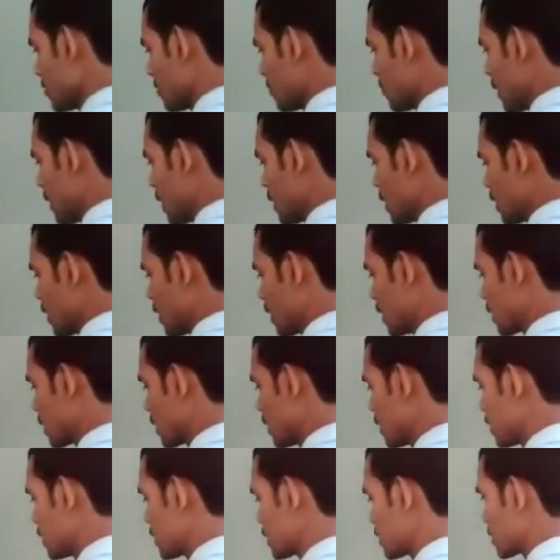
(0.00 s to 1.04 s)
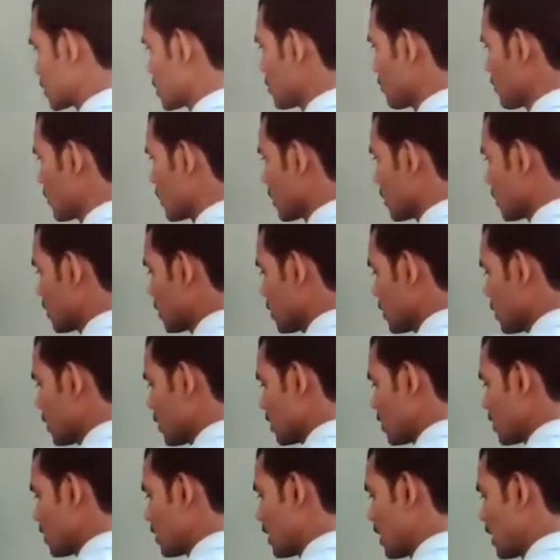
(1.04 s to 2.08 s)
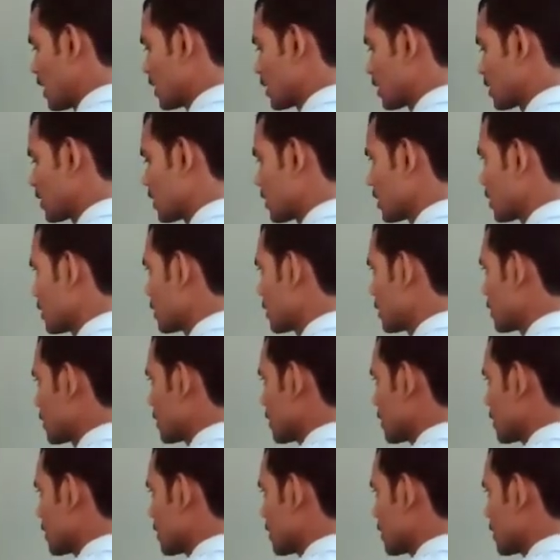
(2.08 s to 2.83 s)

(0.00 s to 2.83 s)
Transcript: if an angle is given like this,